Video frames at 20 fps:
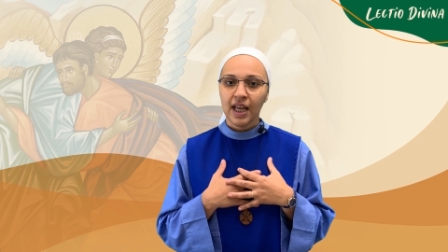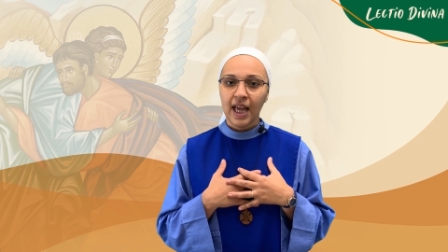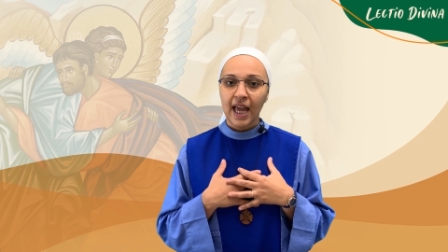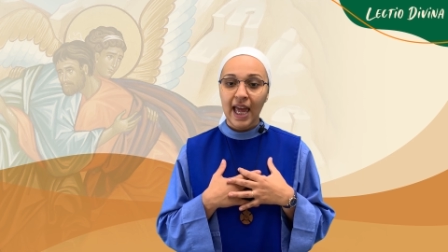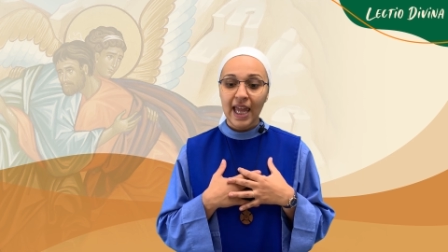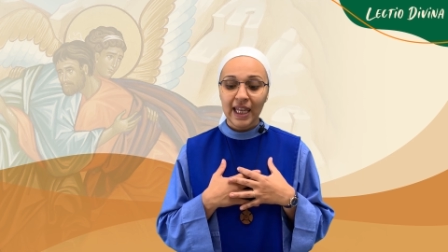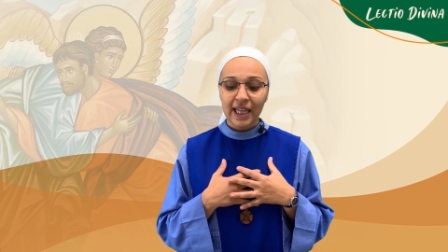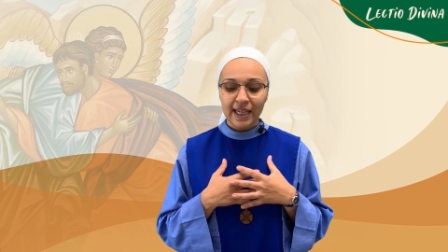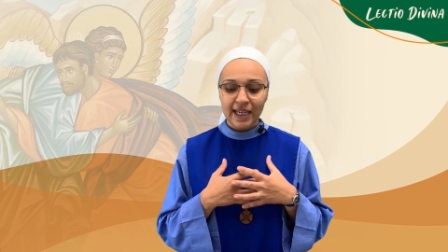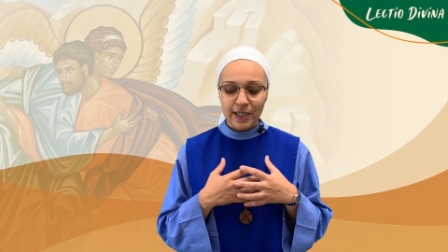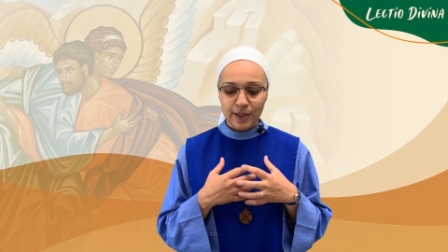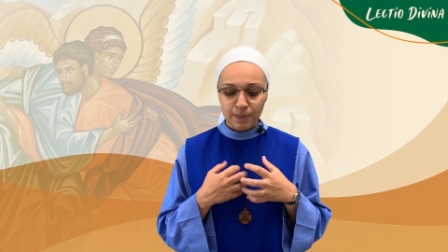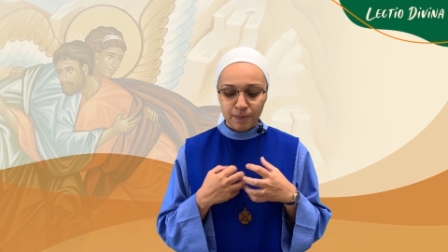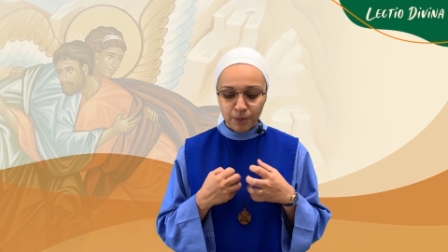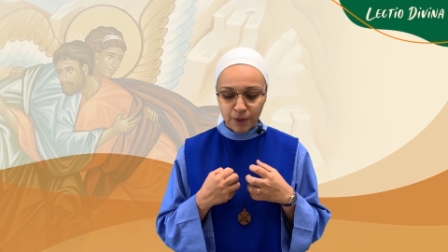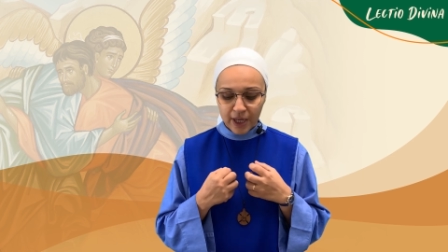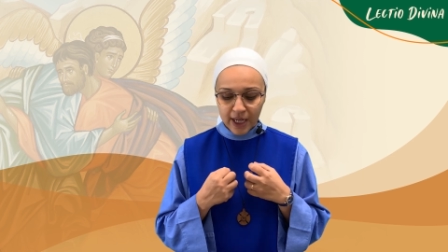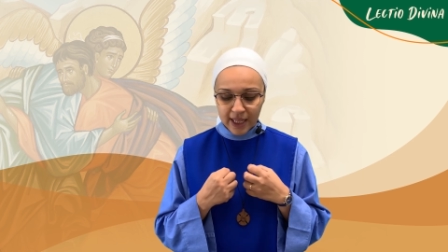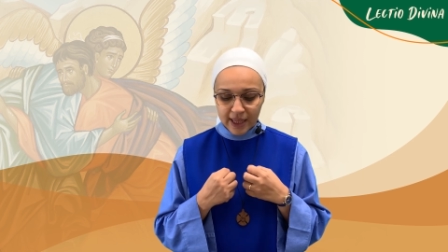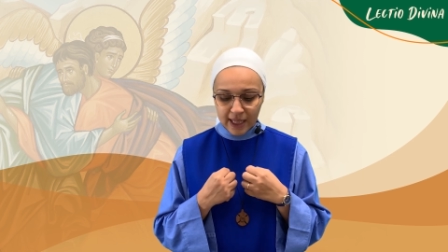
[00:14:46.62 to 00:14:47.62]
And let us
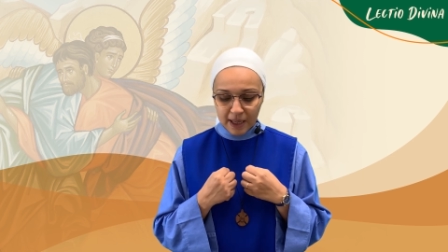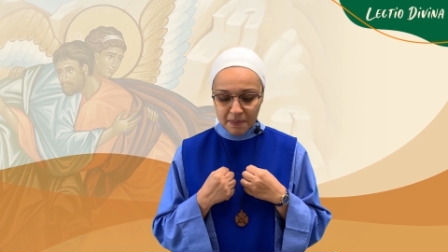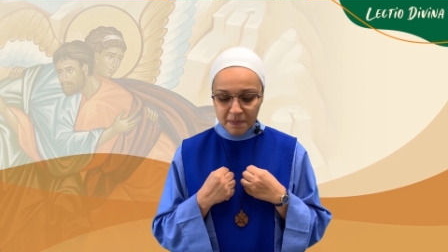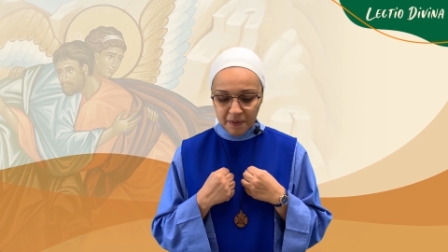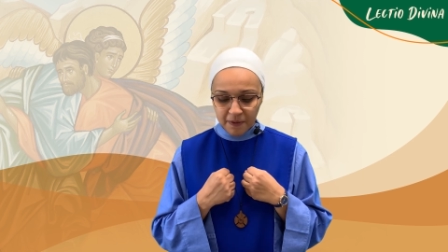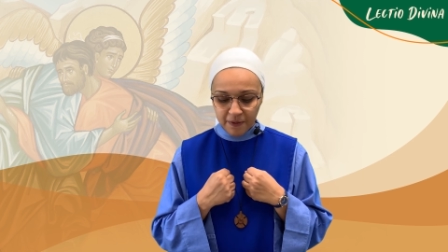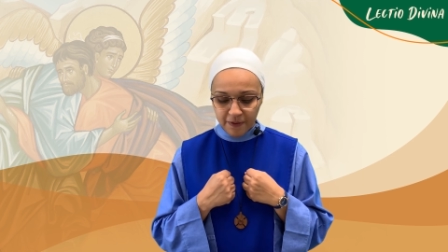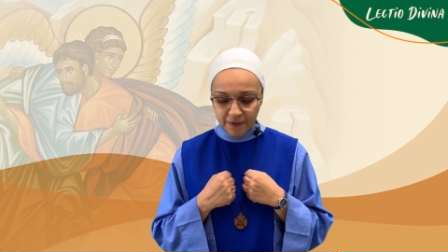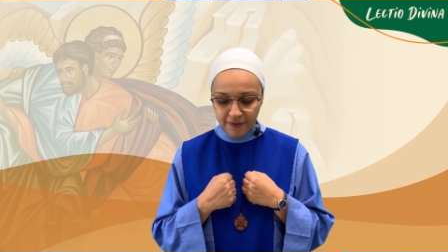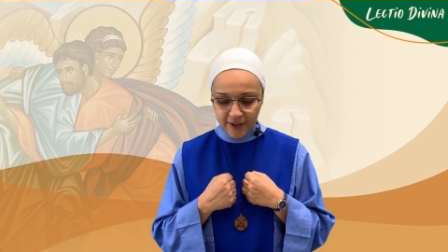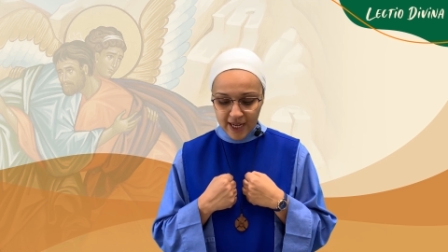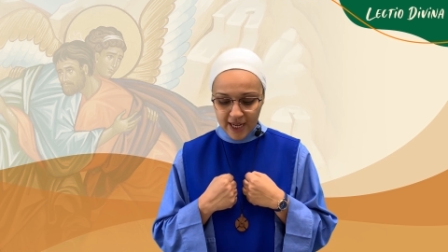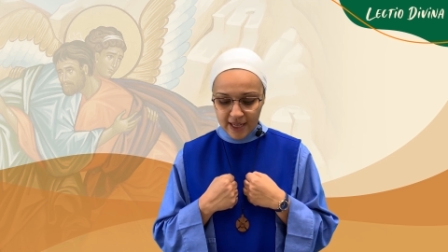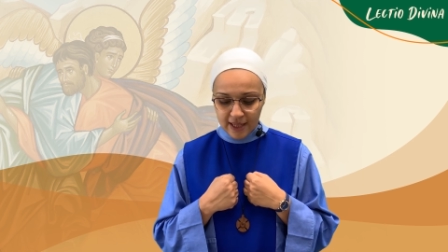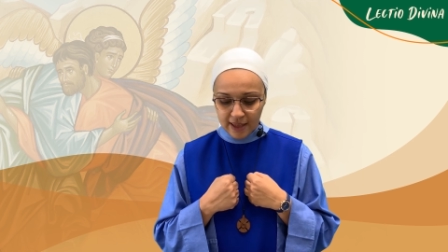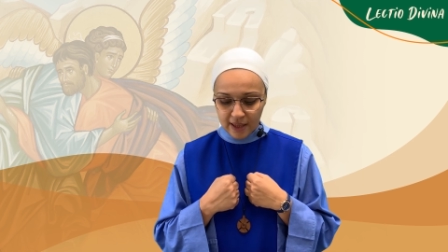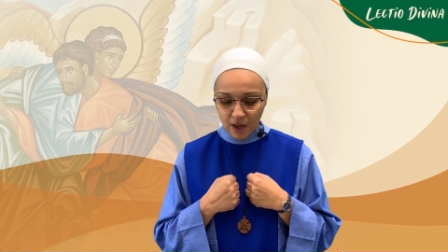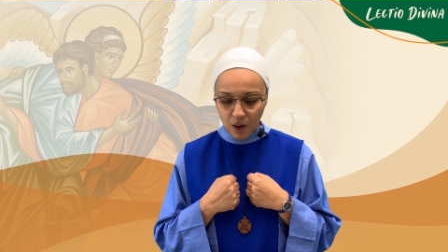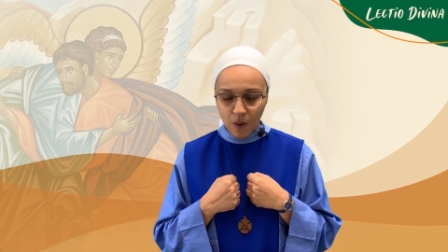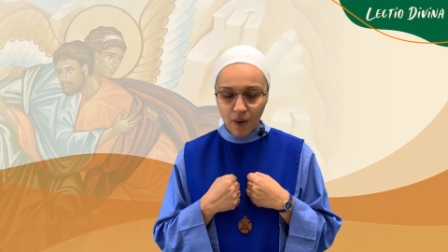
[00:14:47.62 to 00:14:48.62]
bring them
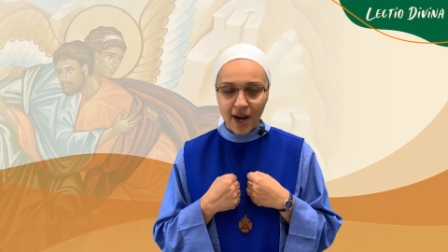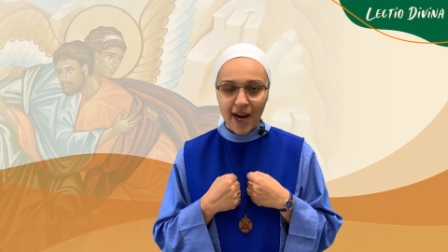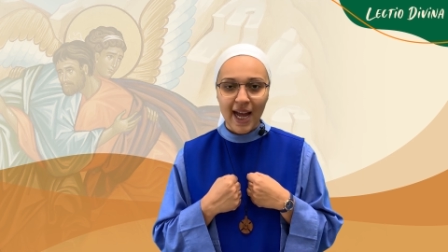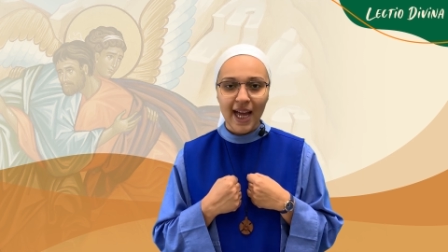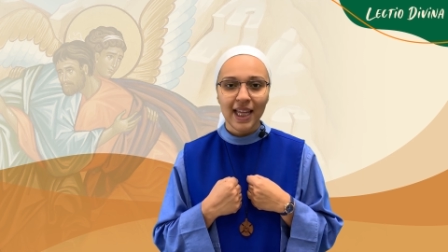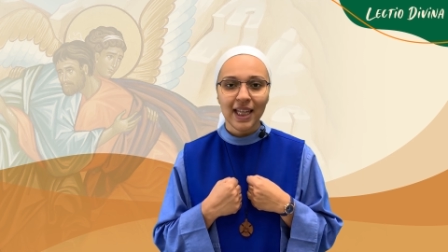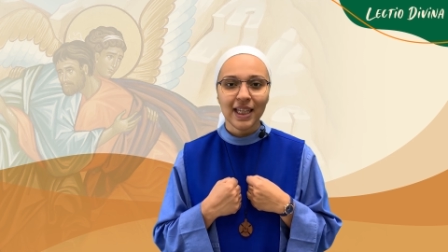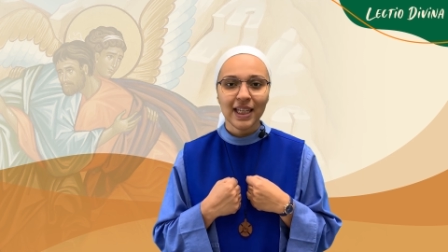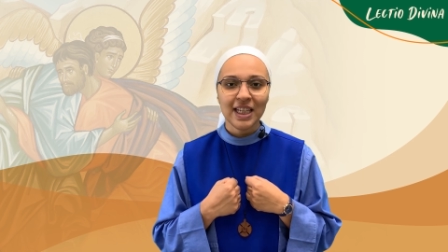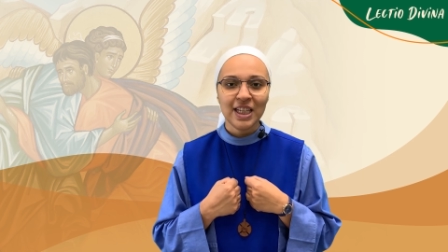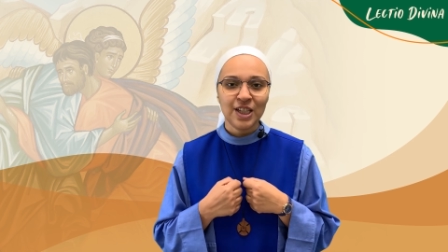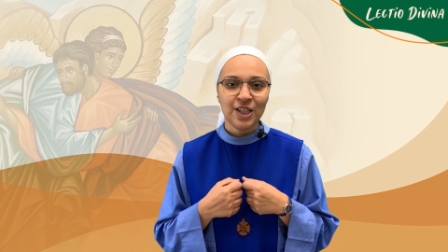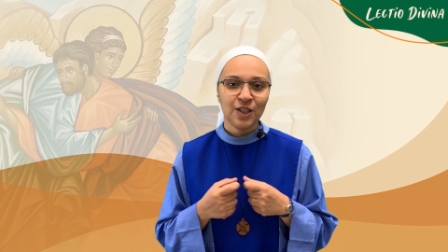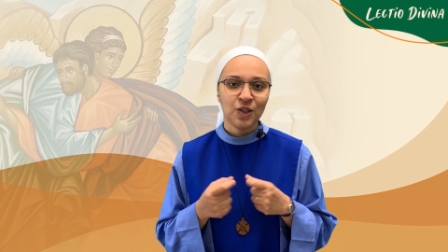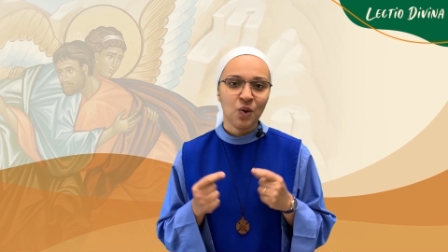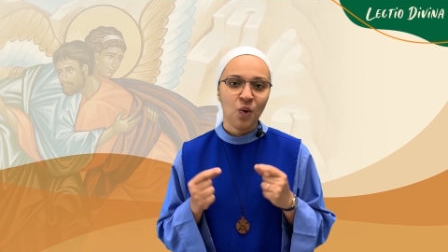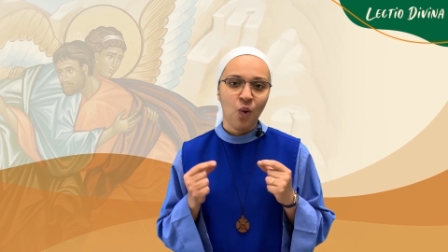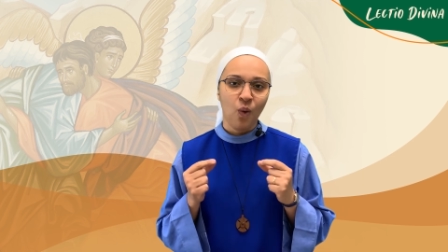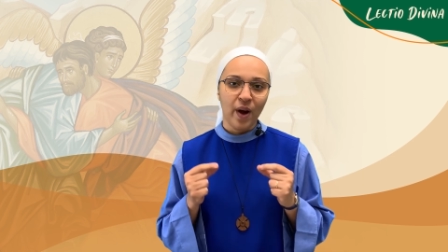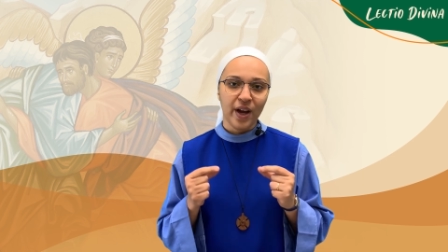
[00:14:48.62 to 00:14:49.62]
faith, or at least
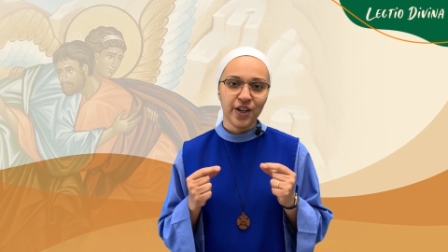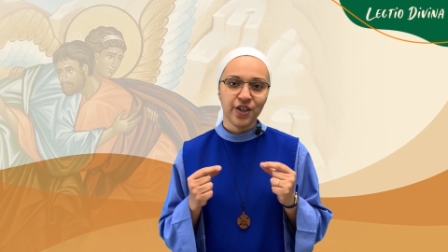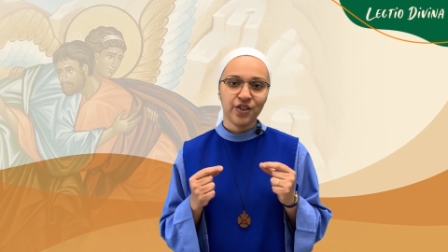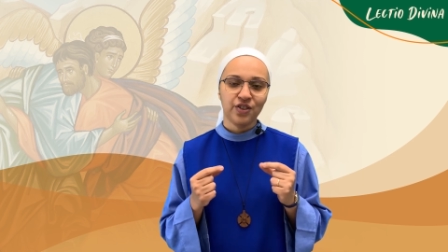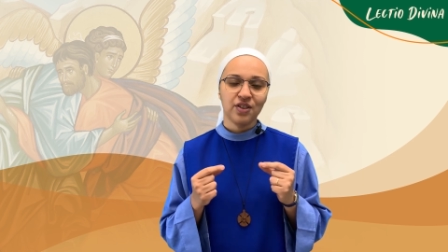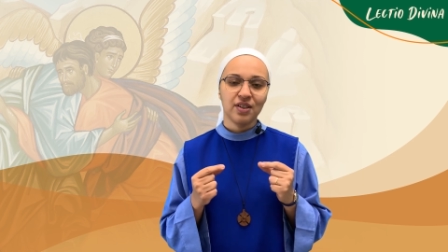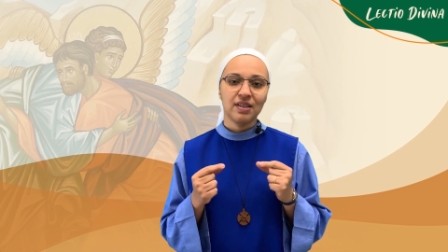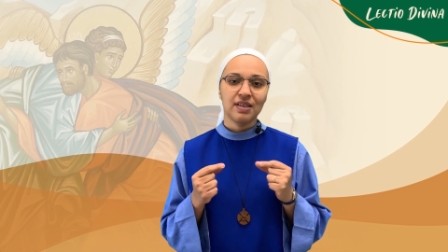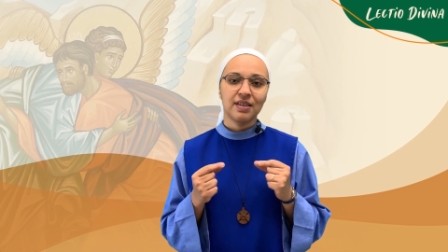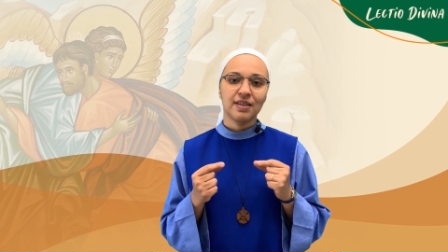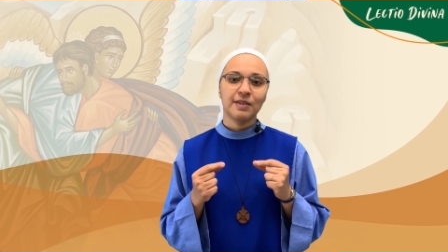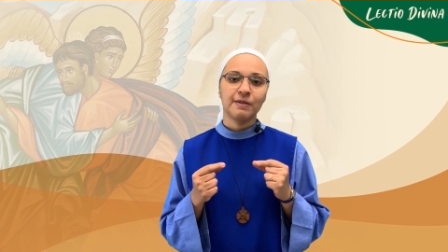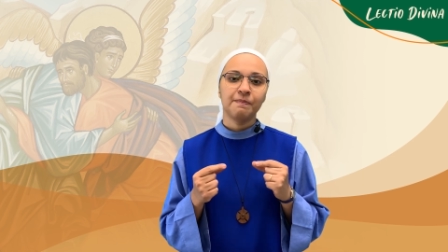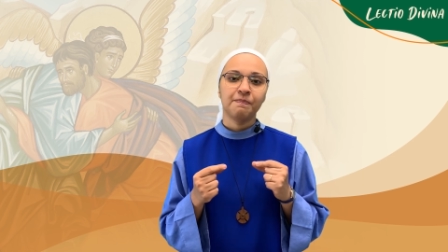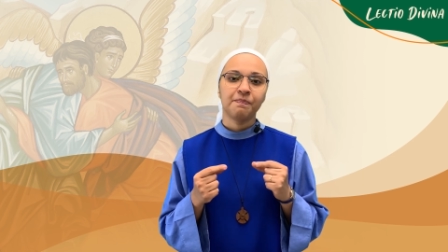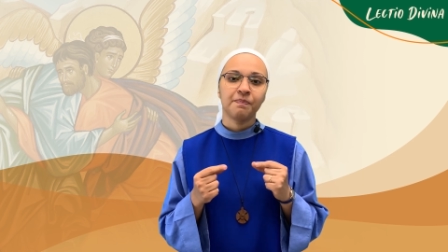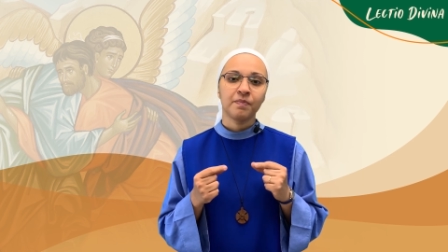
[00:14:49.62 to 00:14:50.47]
questions.